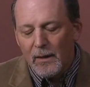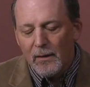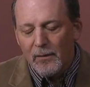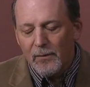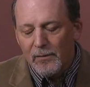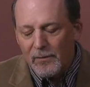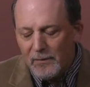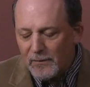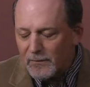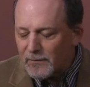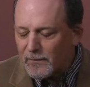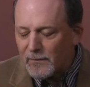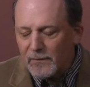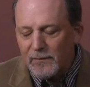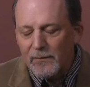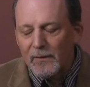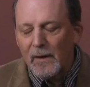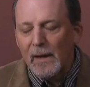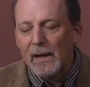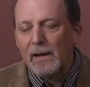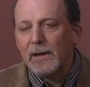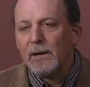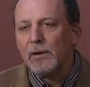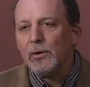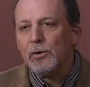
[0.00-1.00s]
this is
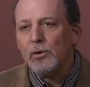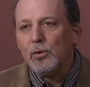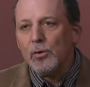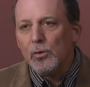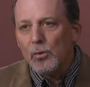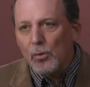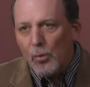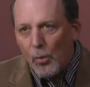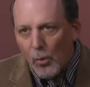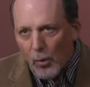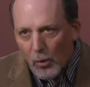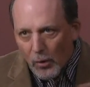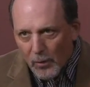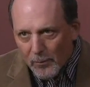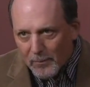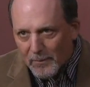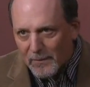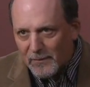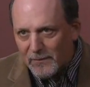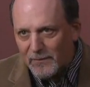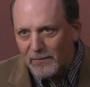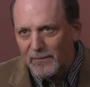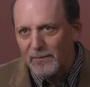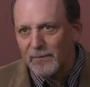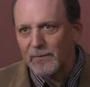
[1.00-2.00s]
an
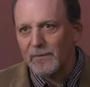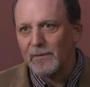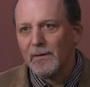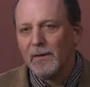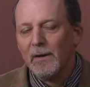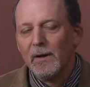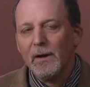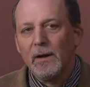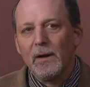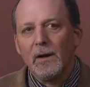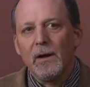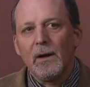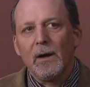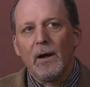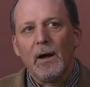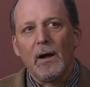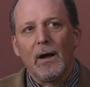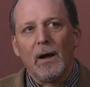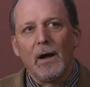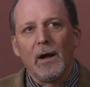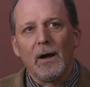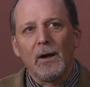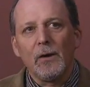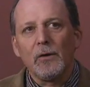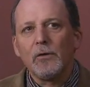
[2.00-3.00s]
enormous
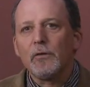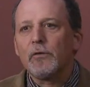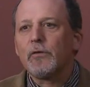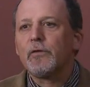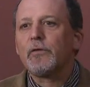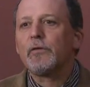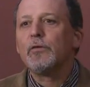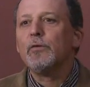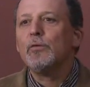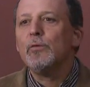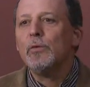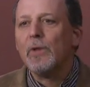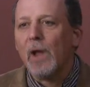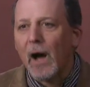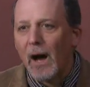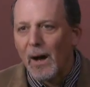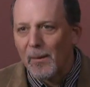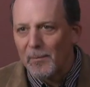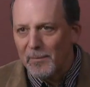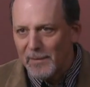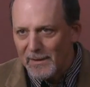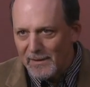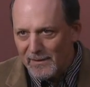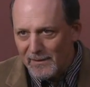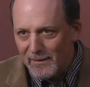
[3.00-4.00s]
uh,
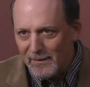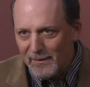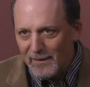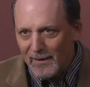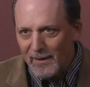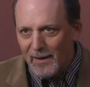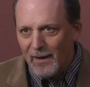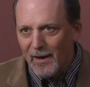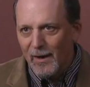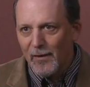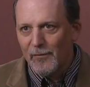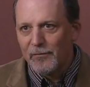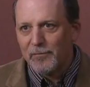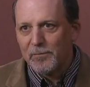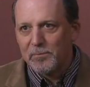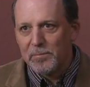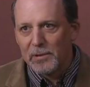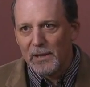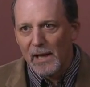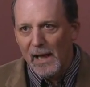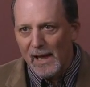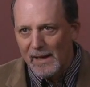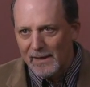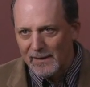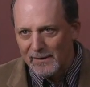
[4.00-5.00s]
tsunami of
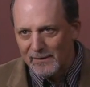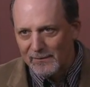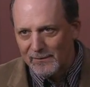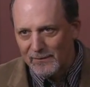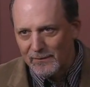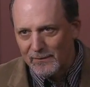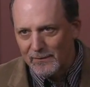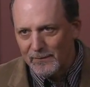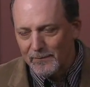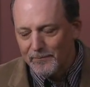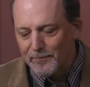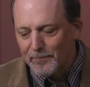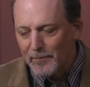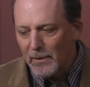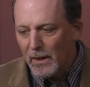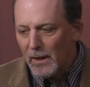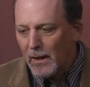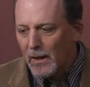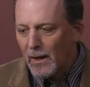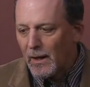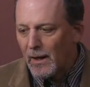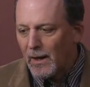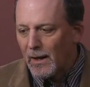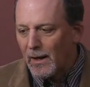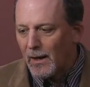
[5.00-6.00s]
planets.
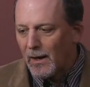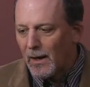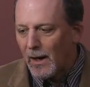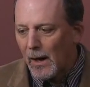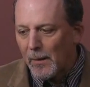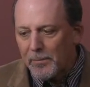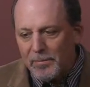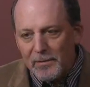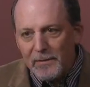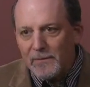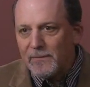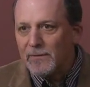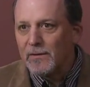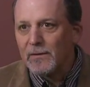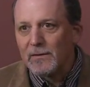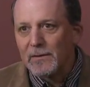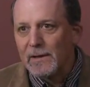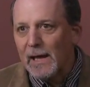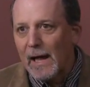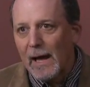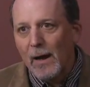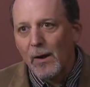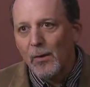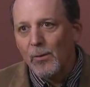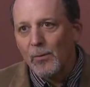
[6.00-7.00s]
Uh, up until
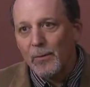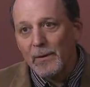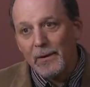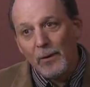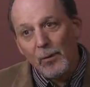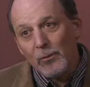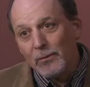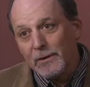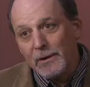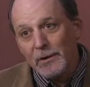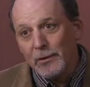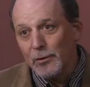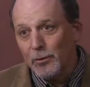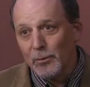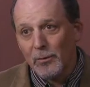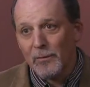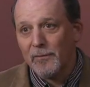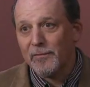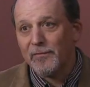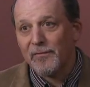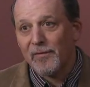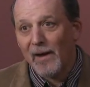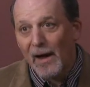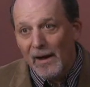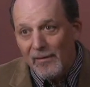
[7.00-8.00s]
now, we only knew of
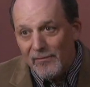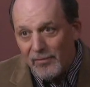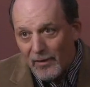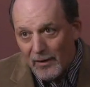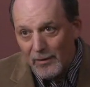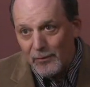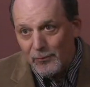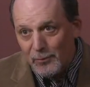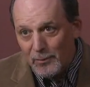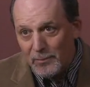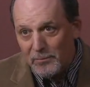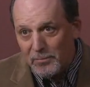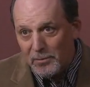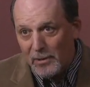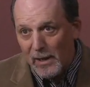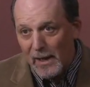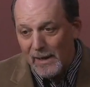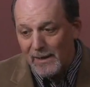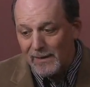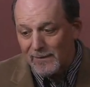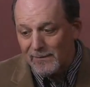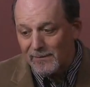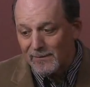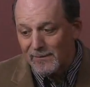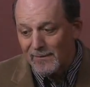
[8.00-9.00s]
500
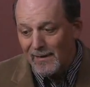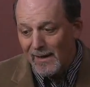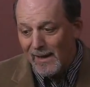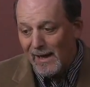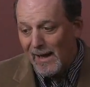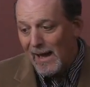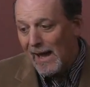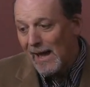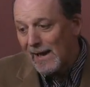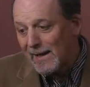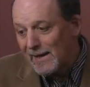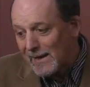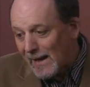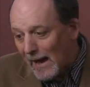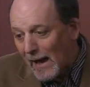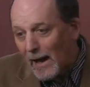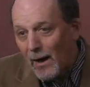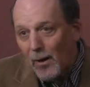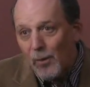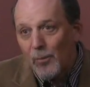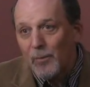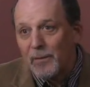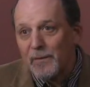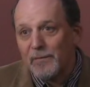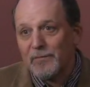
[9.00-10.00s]
planets, and now
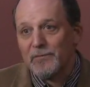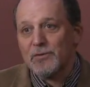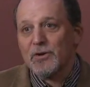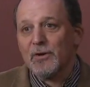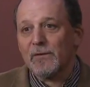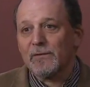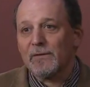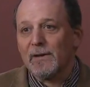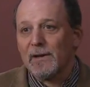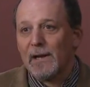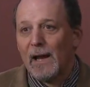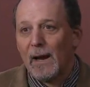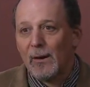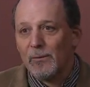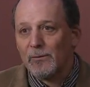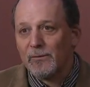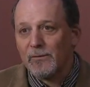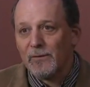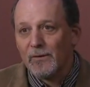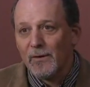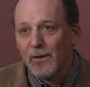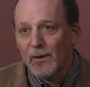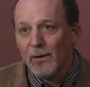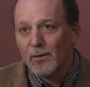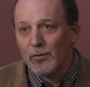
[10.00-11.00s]
we've just
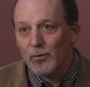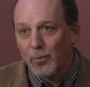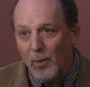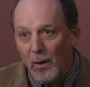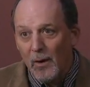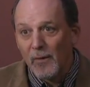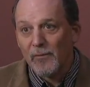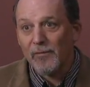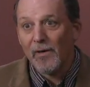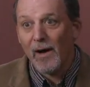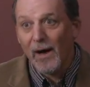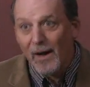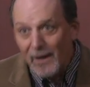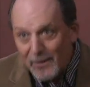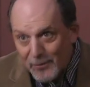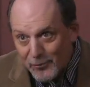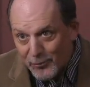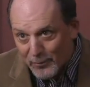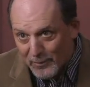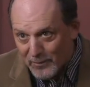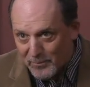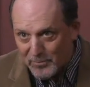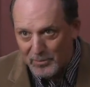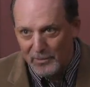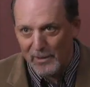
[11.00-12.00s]
announced
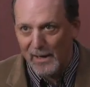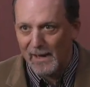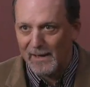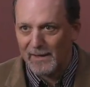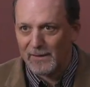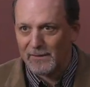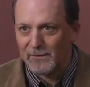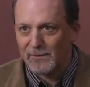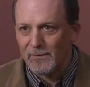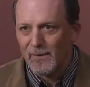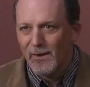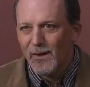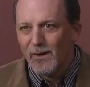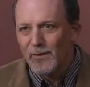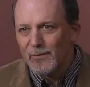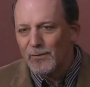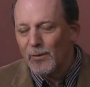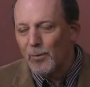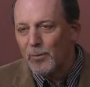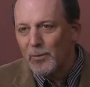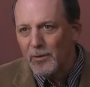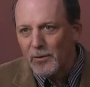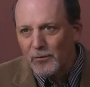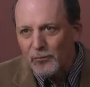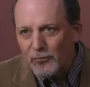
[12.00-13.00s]
1,200 planets. So
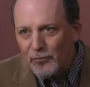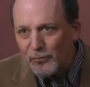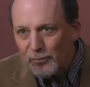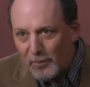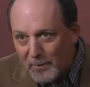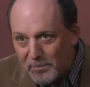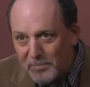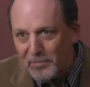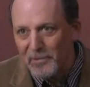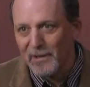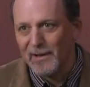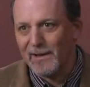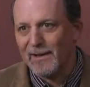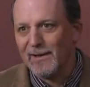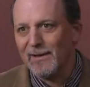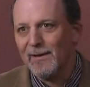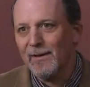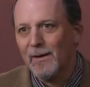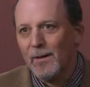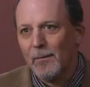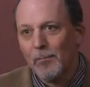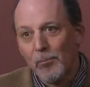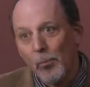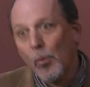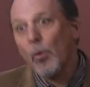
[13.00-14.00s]
we're tripling,
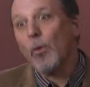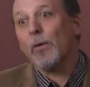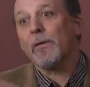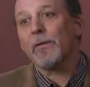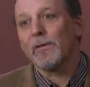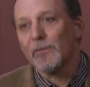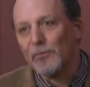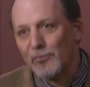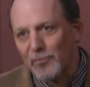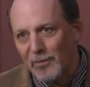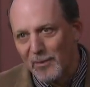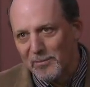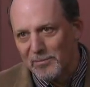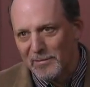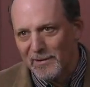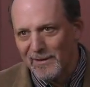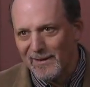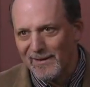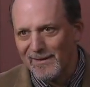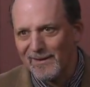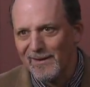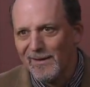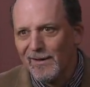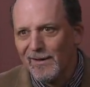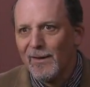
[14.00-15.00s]
more than tripling,
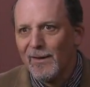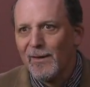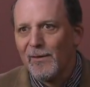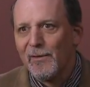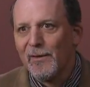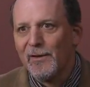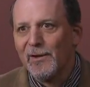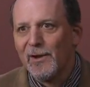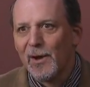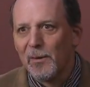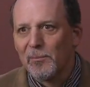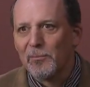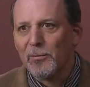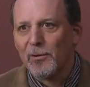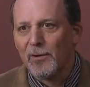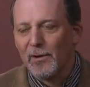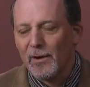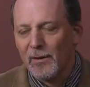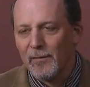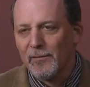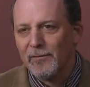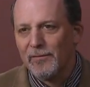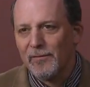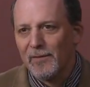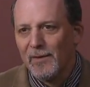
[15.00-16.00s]
the number
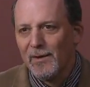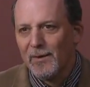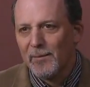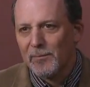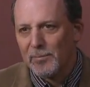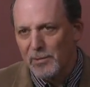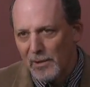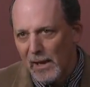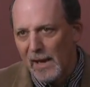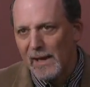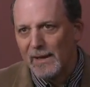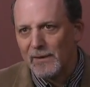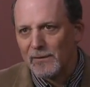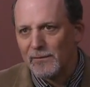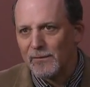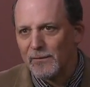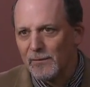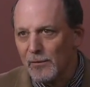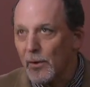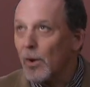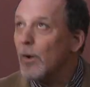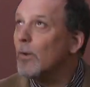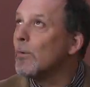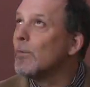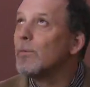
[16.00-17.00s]
of planets
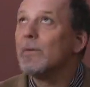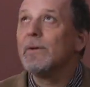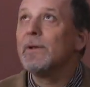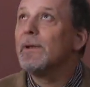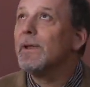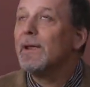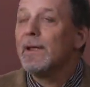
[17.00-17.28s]
known